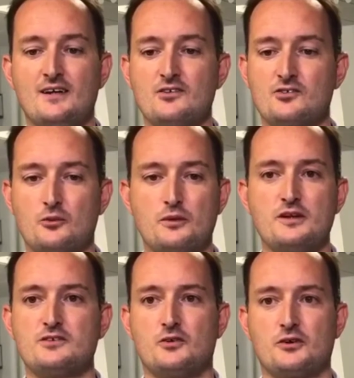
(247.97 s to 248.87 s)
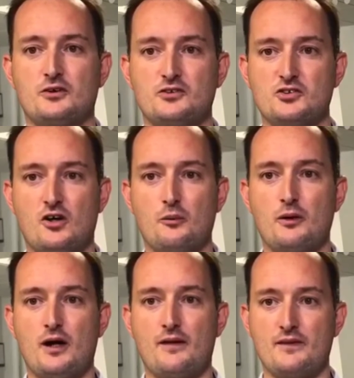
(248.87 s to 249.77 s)
somebody's done a good job
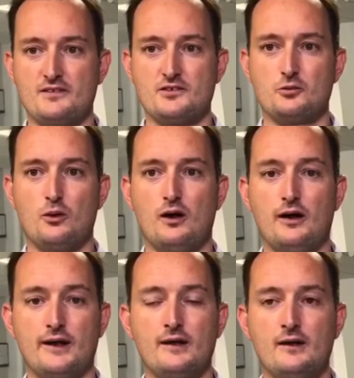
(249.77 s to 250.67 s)
and this is why.